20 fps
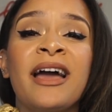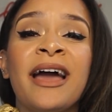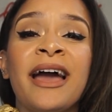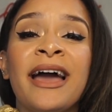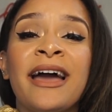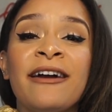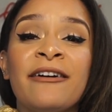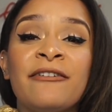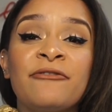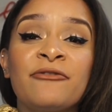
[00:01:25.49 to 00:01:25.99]

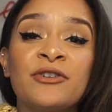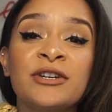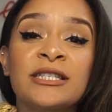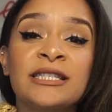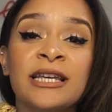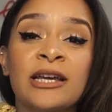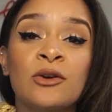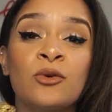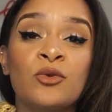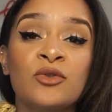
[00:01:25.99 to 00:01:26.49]
Every
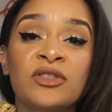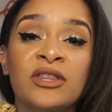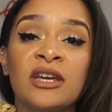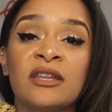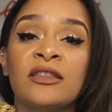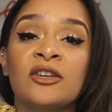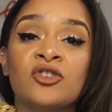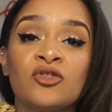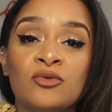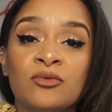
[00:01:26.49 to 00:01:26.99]
single thing
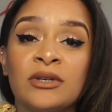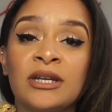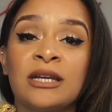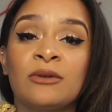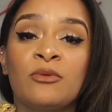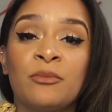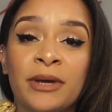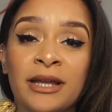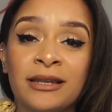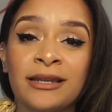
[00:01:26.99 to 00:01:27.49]
that you need
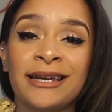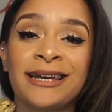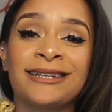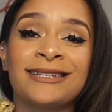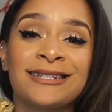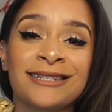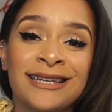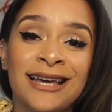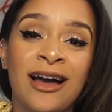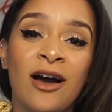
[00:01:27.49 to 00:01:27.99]
will be
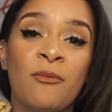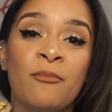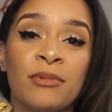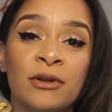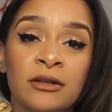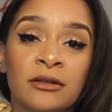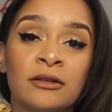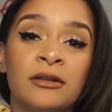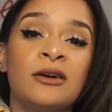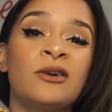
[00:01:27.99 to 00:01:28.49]
linked down
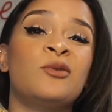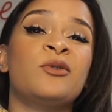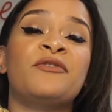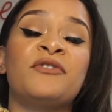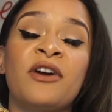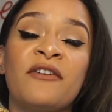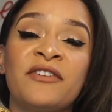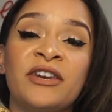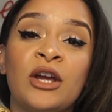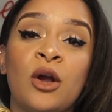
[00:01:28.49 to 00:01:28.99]
below. If you
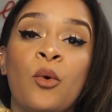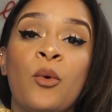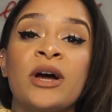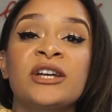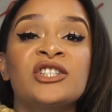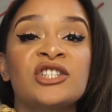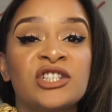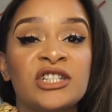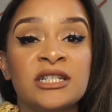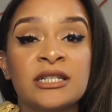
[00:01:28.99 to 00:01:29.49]
have any
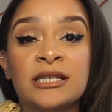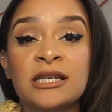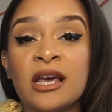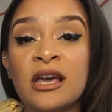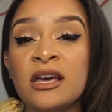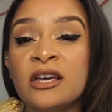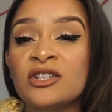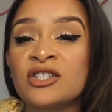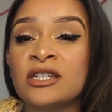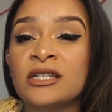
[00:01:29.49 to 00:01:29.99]
questions,
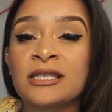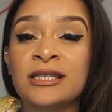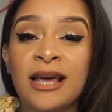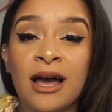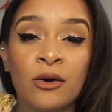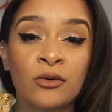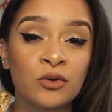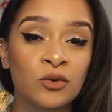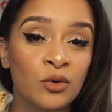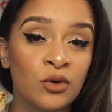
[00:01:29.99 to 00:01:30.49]
just
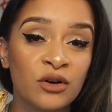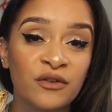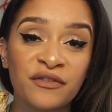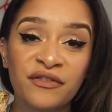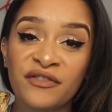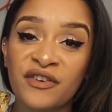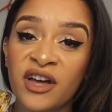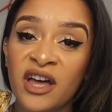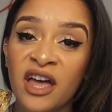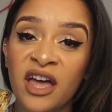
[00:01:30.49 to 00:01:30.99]
sound
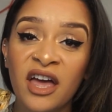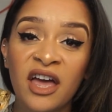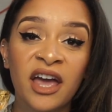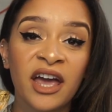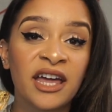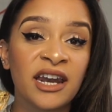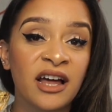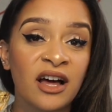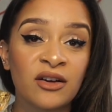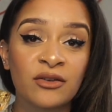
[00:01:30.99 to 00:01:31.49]
off
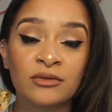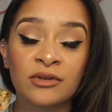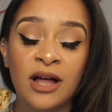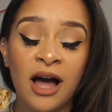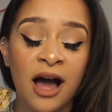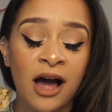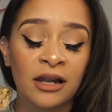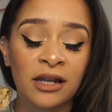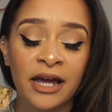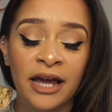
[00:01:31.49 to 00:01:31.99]
and I'll
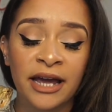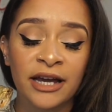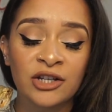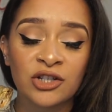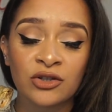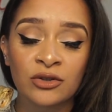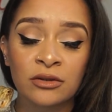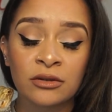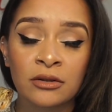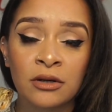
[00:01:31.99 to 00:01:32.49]
holla at
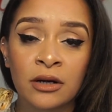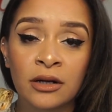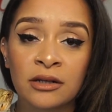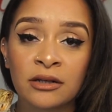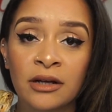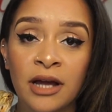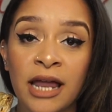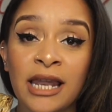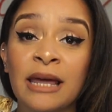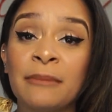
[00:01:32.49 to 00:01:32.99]
you.
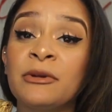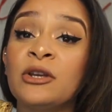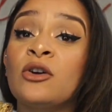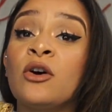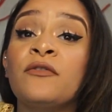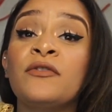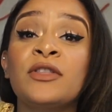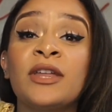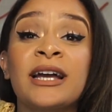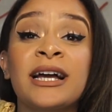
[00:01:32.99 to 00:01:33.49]
And let me know
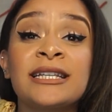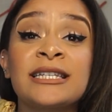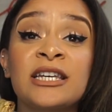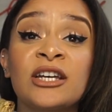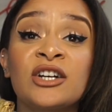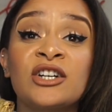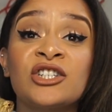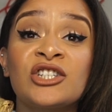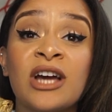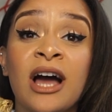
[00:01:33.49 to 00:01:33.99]
if you think I did a
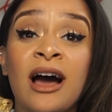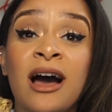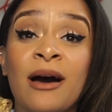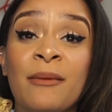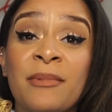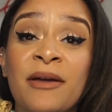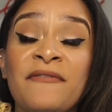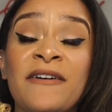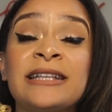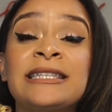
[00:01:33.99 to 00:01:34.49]
good job.
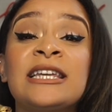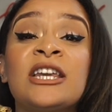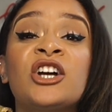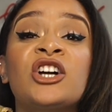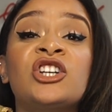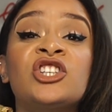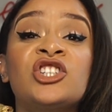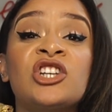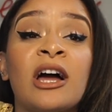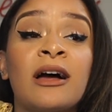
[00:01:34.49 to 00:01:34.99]
If I did a
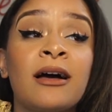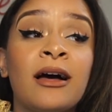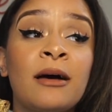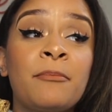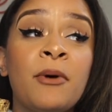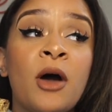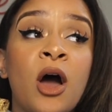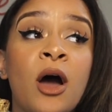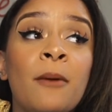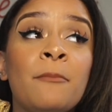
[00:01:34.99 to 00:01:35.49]
good job,
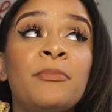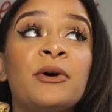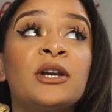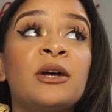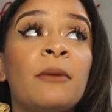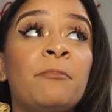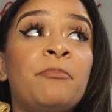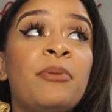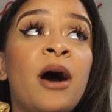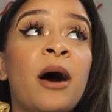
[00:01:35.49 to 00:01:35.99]
put
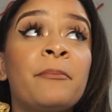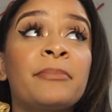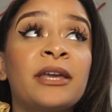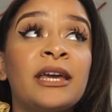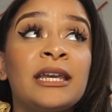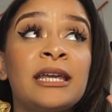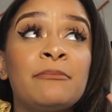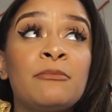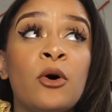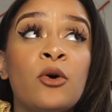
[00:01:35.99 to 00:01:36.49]
a pumpkin
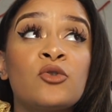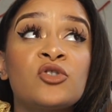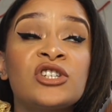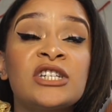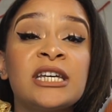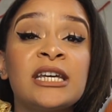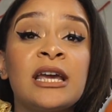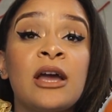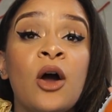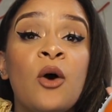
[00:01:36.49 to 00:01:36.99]

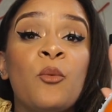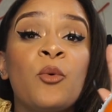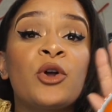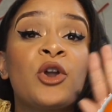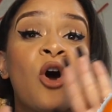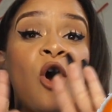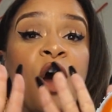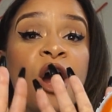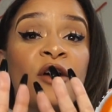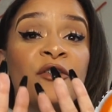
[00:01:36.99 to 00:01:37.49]
emoji with an
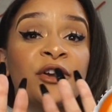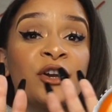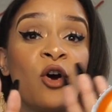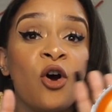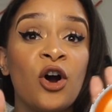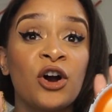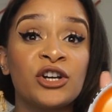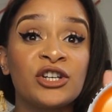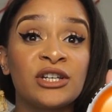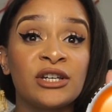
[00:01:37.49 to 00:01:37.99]
orange
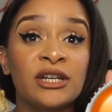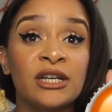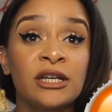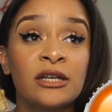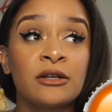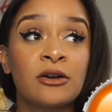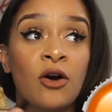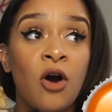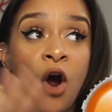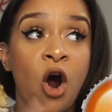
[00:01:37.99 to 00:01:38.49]

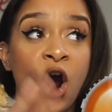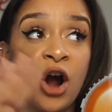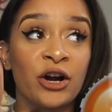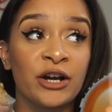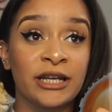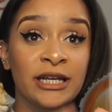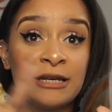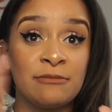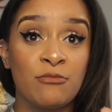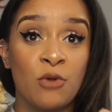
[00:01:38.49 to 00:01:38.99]

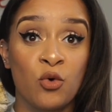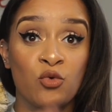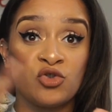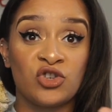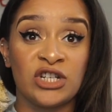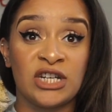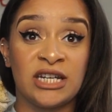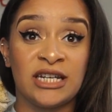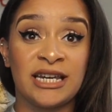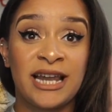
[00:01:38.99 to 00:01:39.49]
heart
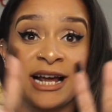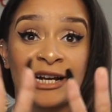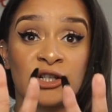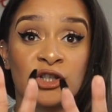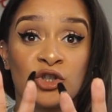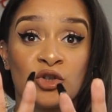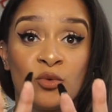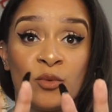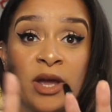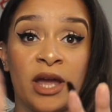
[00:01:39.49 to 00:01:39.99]
emoji next
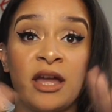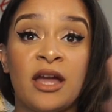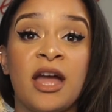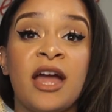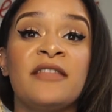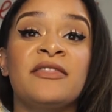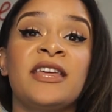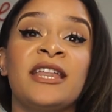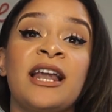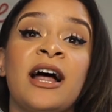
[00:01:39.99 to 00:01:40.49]
to it.
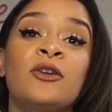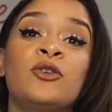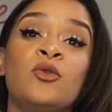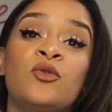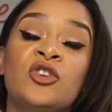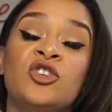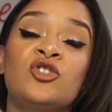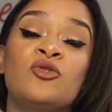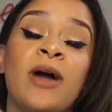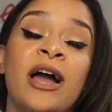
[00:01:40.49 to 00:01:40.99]
Then I'll know
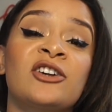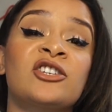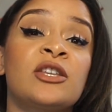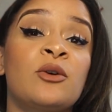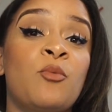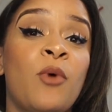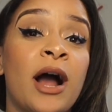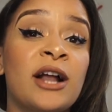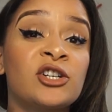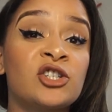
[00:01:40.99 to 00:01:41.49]
that you actually
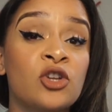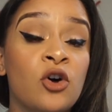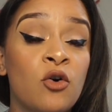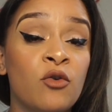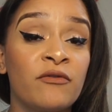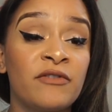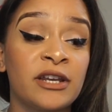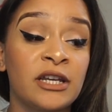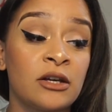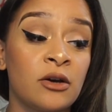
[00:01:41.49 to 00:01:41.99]
watched the whole
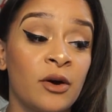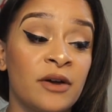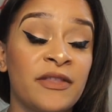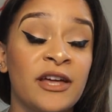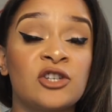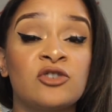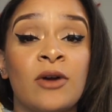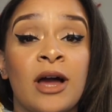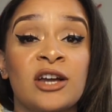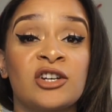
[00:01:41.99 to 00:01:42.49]
video and
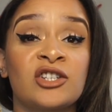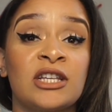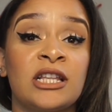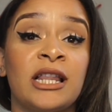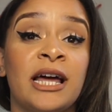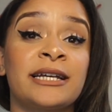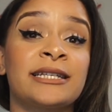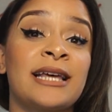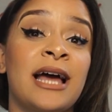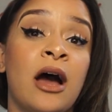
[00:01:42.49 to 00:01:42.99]
that you actually
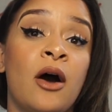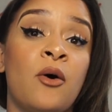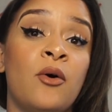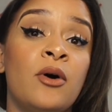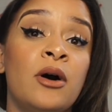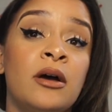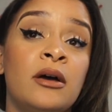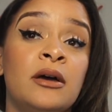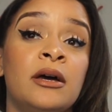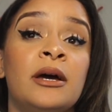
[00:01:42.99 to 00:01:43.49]
liked how
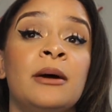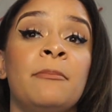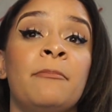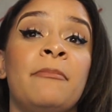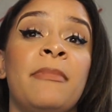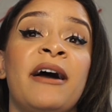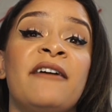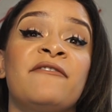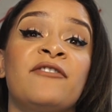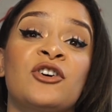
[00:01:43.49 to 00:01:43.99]

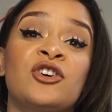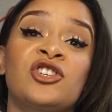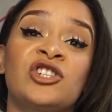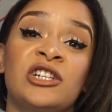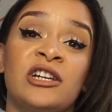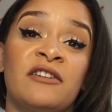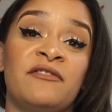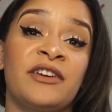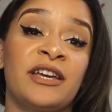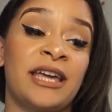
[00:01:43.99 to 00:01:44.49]
my version
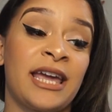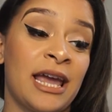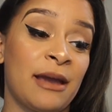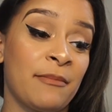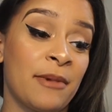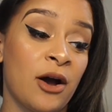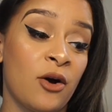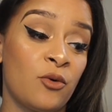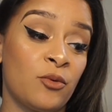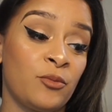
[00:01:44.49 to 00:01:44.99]
of it came
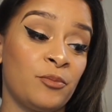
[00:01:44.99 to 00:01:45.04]
out.